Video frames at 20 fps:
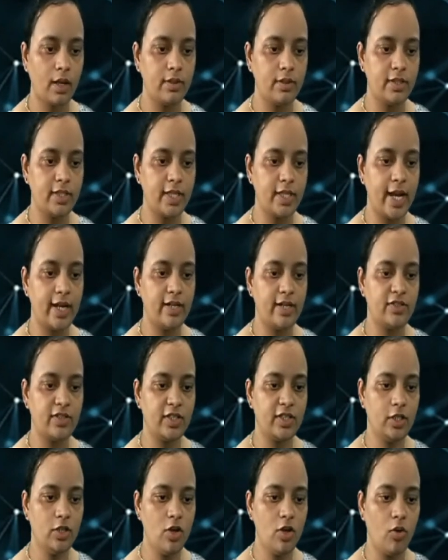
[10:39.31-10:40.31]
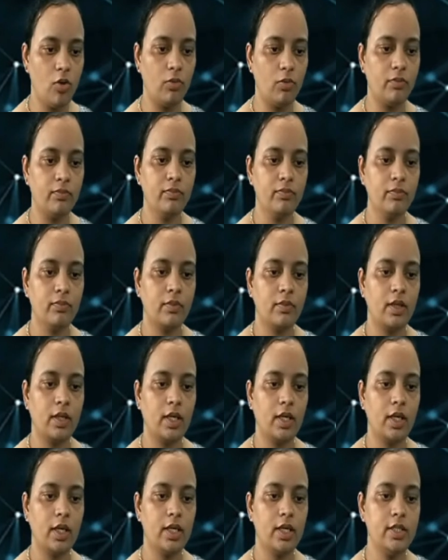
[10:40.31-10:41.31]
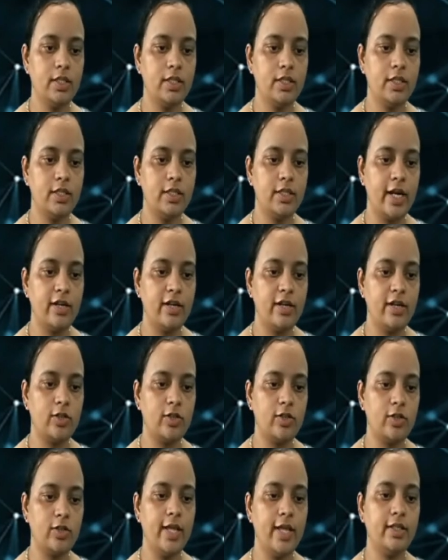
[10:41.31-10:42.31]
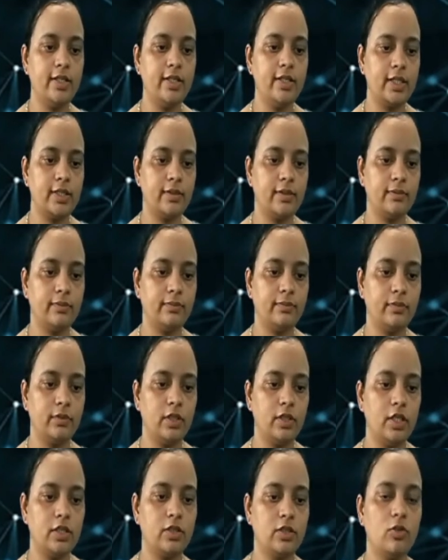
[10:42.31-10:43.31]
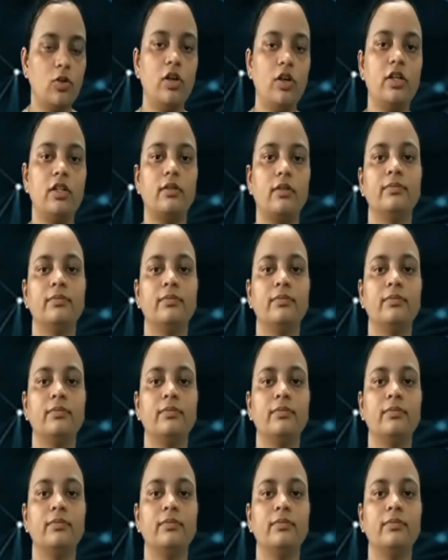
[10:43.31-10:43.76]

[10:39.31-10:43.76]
Z0 is Z0 as it is. Does not